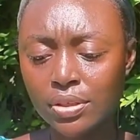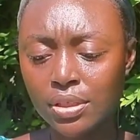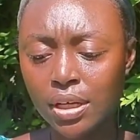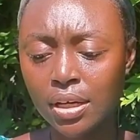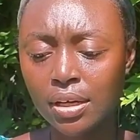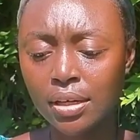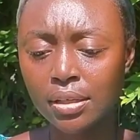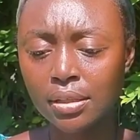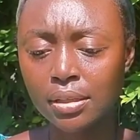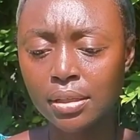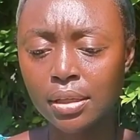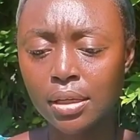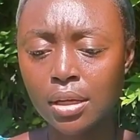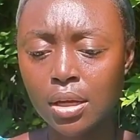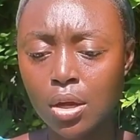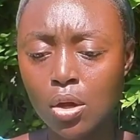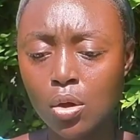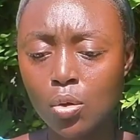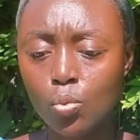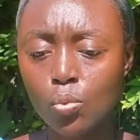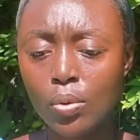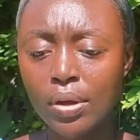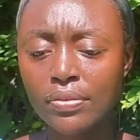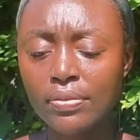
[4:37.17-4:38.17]
dung
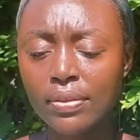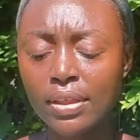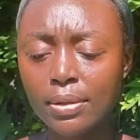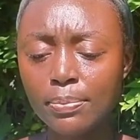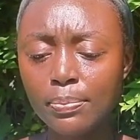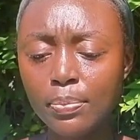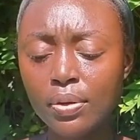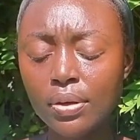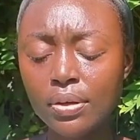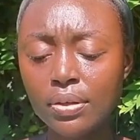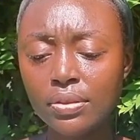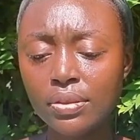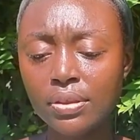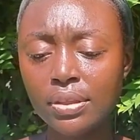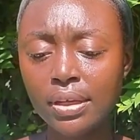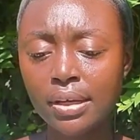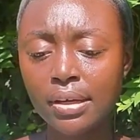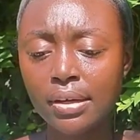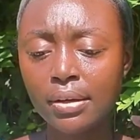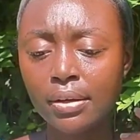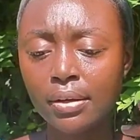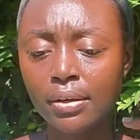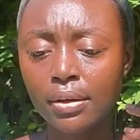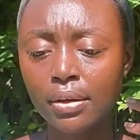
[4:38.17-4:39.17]
when they put
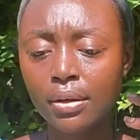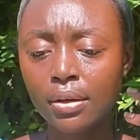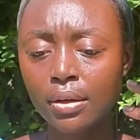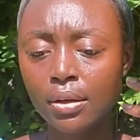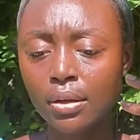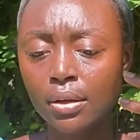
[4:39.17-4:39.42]
their